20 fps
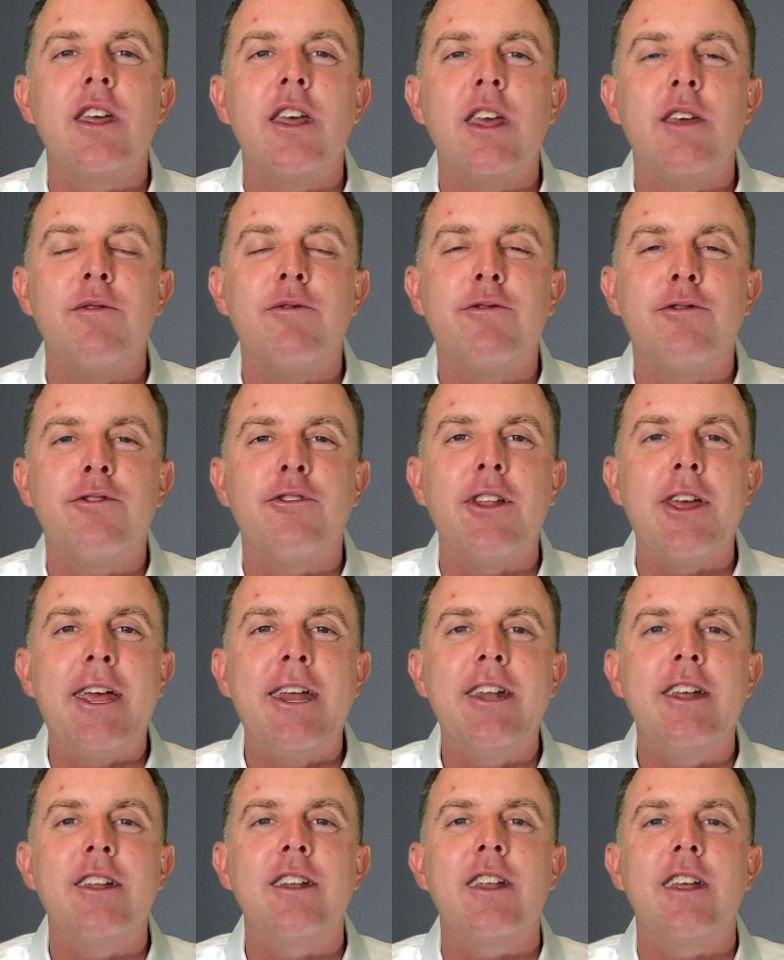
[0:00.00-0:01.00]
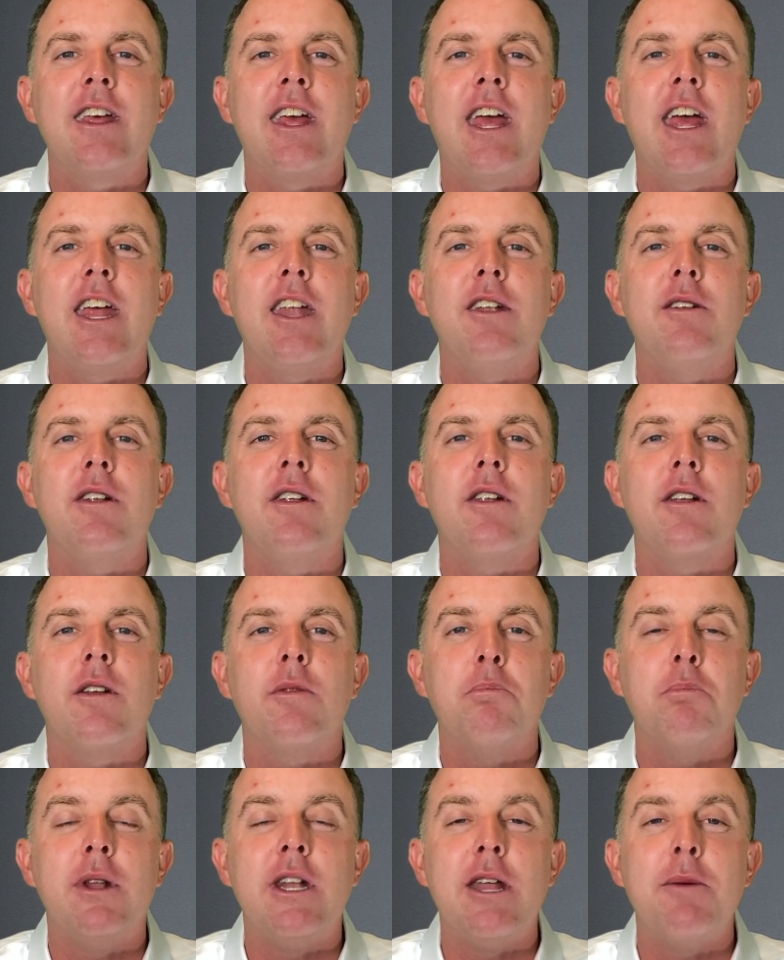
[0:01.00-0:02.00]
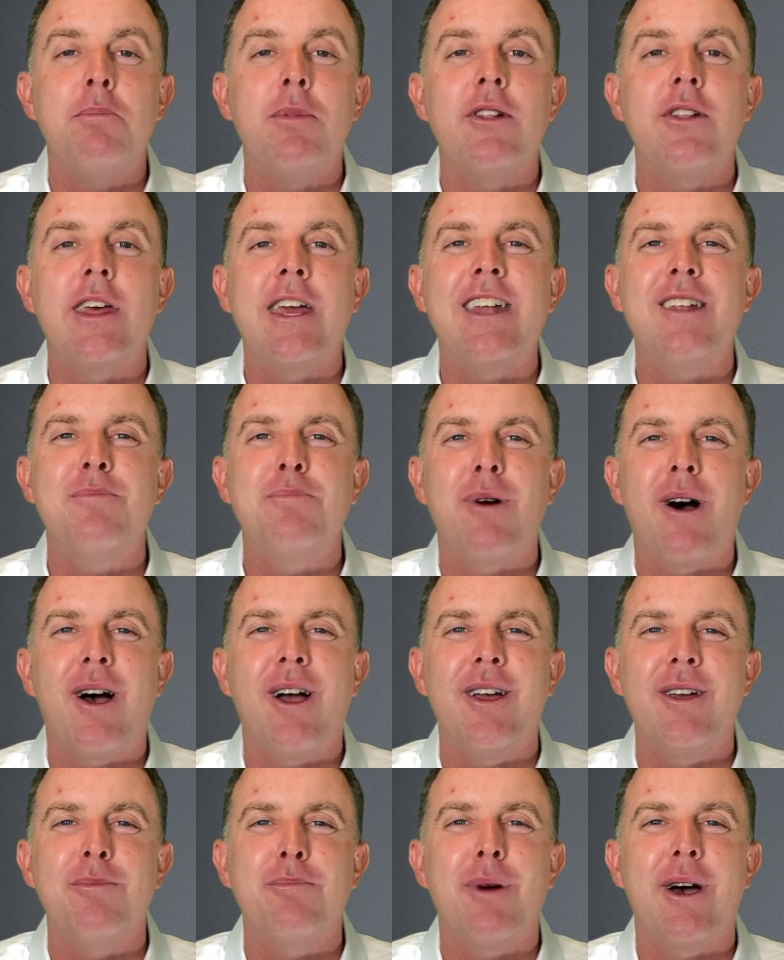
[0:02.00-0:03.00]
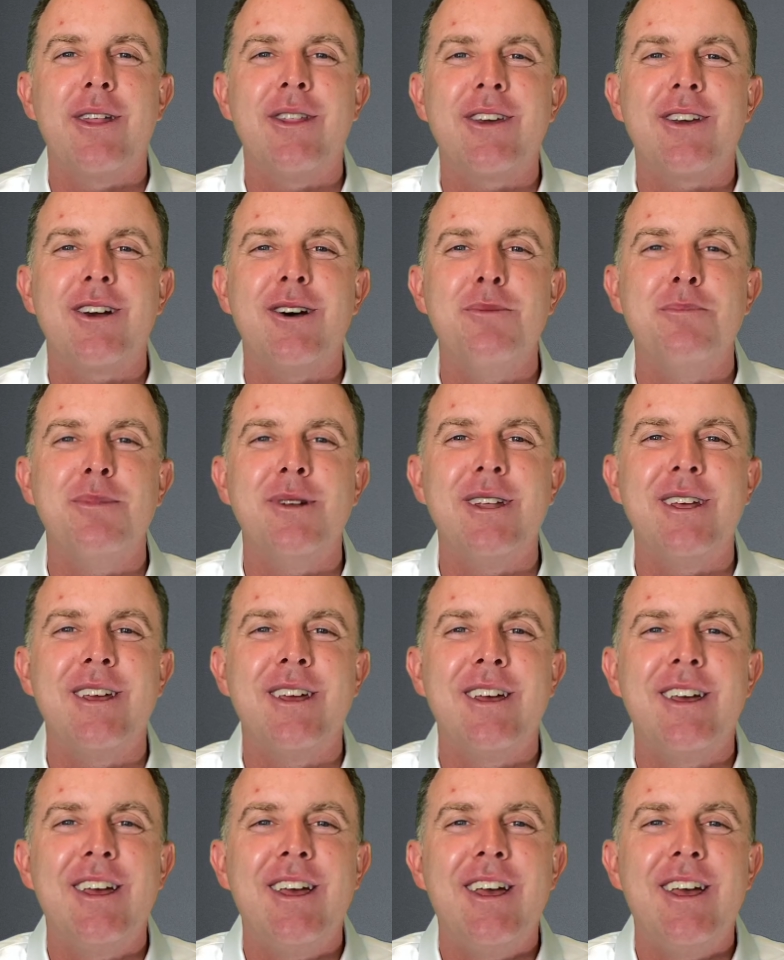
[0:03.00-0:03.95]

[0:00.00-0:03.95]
inflated and manipulated by the company.